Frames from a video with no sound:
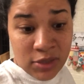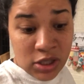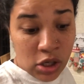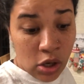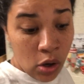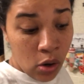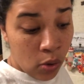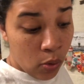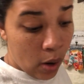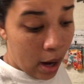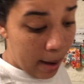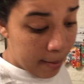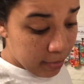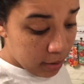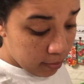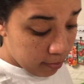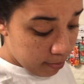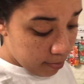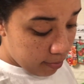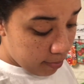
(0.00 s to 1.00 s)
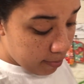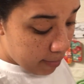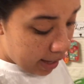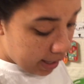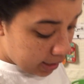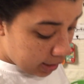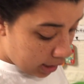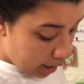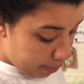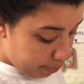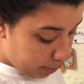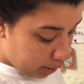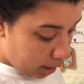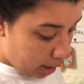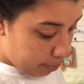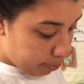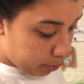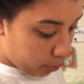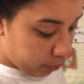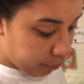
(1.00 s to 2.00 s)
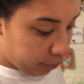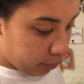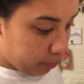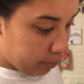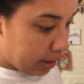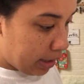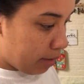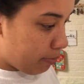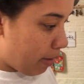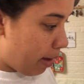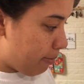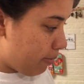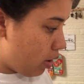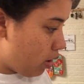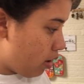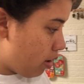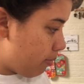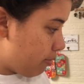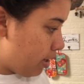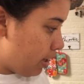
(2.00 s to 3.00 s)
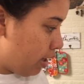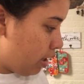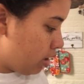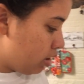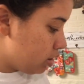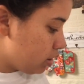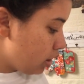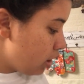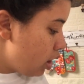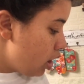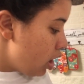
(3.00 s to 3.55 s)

So I'm making up a couple for me and my mom and